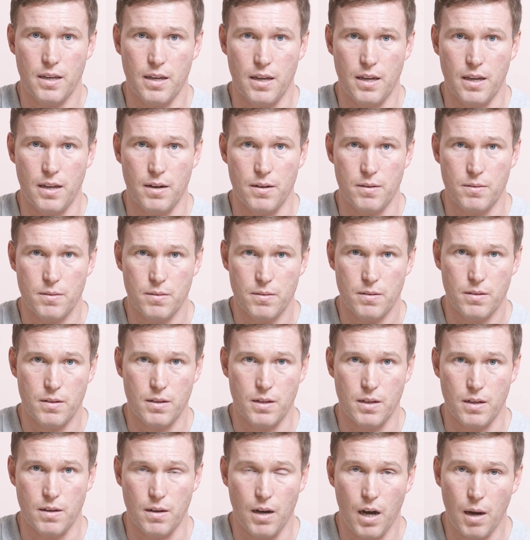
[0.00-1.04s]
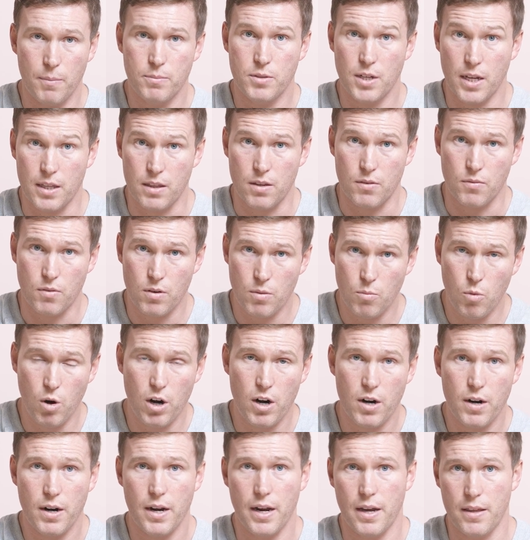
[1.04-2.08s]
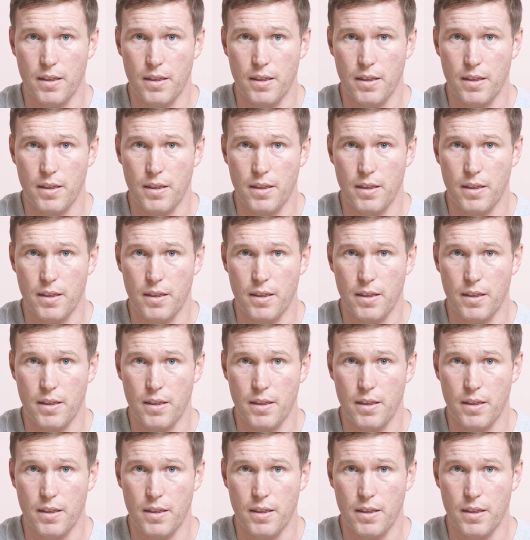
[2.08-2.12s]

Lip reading: and update the firmware,